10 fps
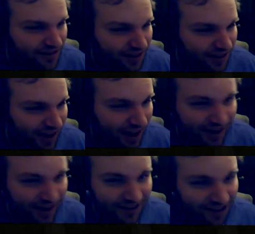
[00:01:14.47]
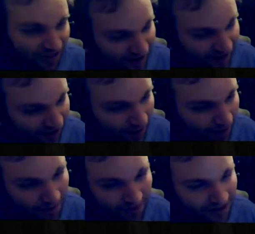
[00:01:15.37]
I can tell you right now, I'm never
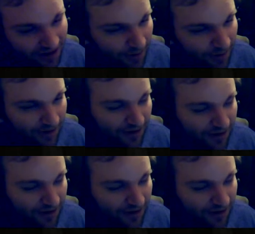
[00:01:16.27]
gonna be able to get one.